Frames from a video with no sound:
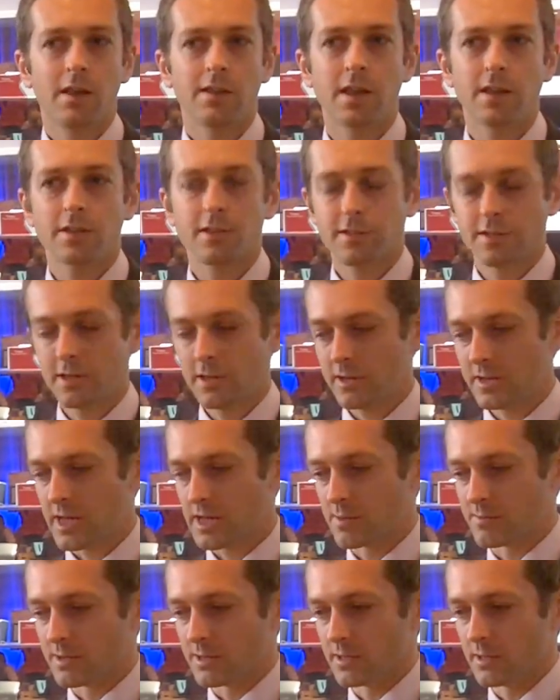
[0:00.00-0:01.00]
And then the third
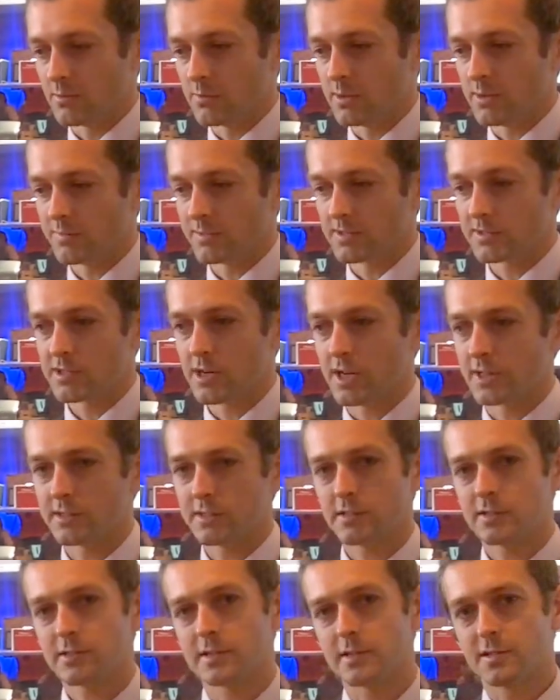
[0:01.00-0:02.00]
element that we've
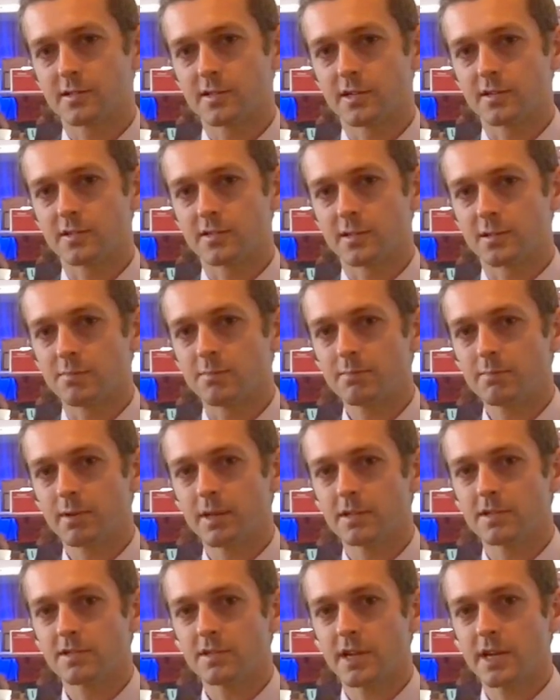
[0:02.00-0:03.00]
designed into the system
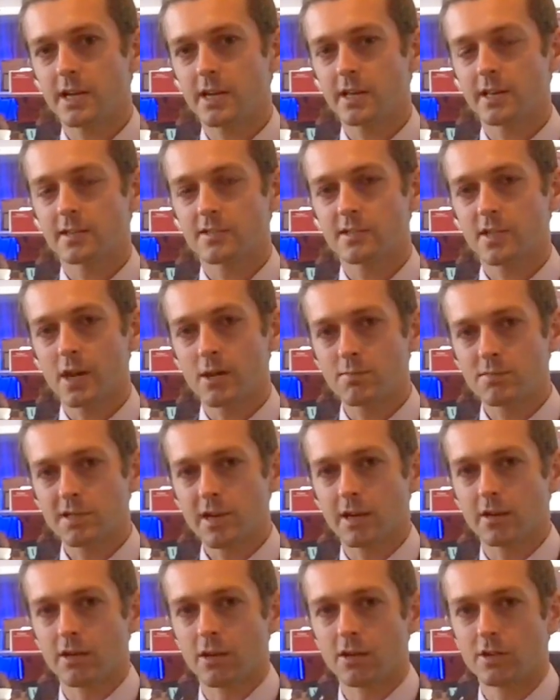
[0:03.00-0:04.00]
is taking the same
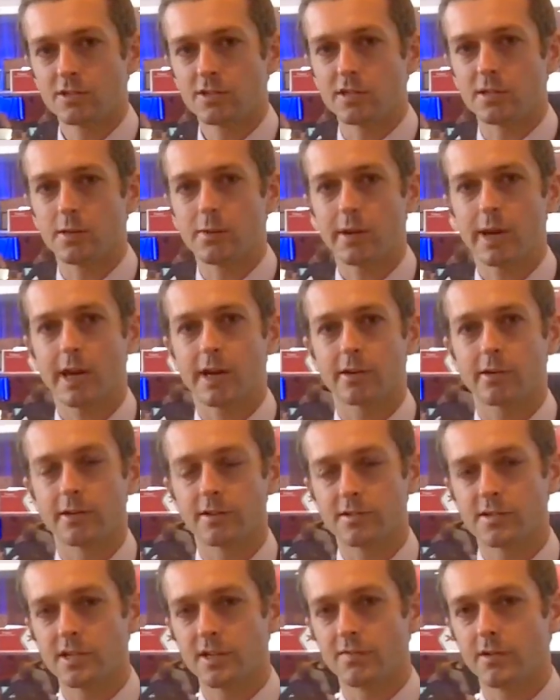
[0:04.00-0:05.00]
technology that we had
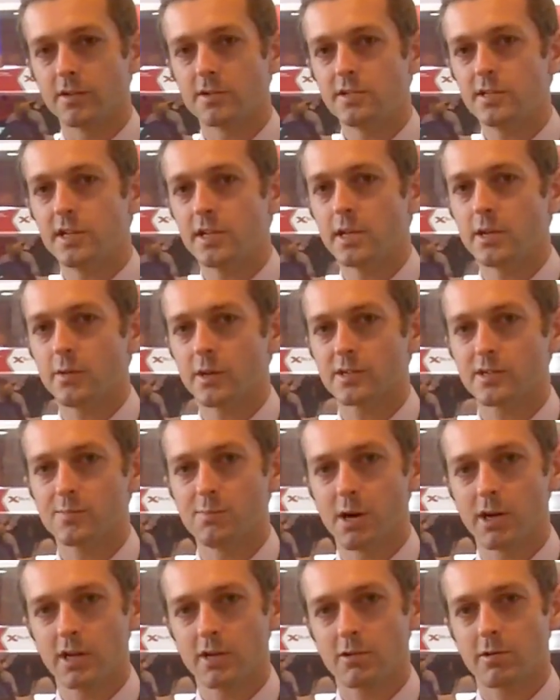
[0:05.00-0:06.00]
on the Xevo
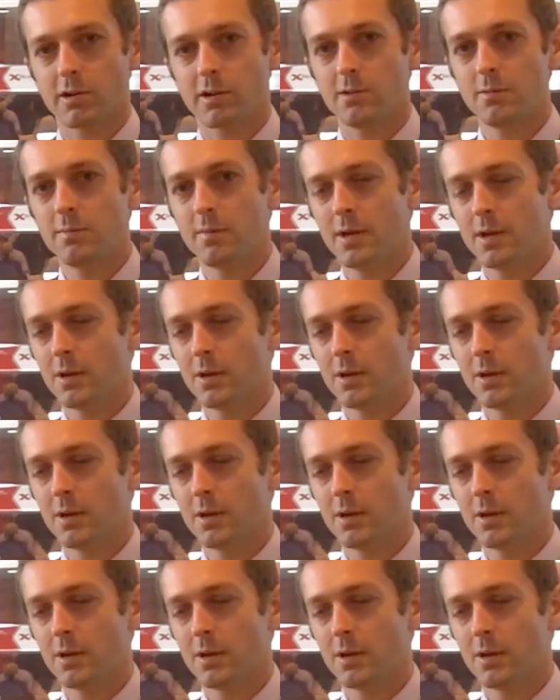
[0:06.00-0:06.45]
TQS Micro